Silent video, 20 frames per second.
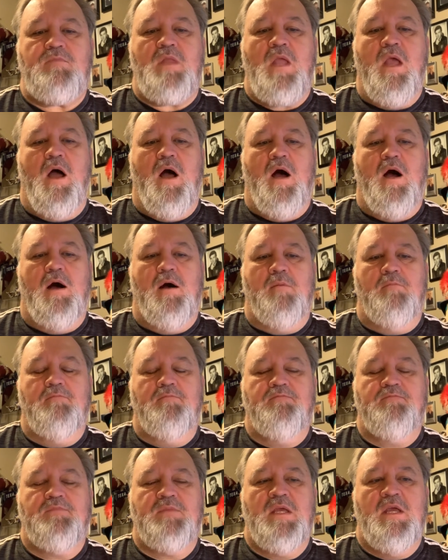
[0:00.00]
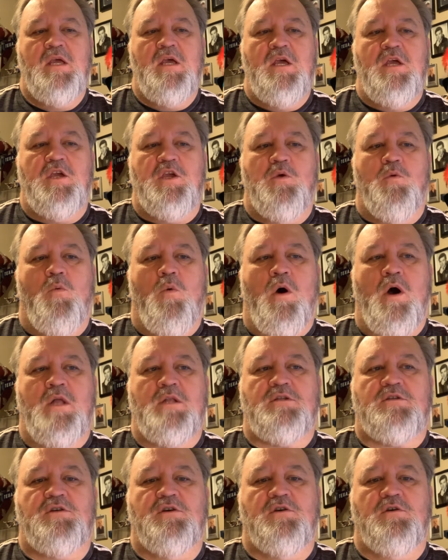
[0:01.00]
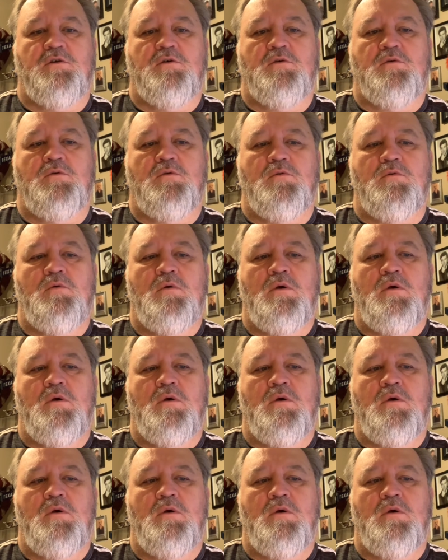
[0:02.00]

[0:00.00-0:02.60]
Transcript: Um, you want to,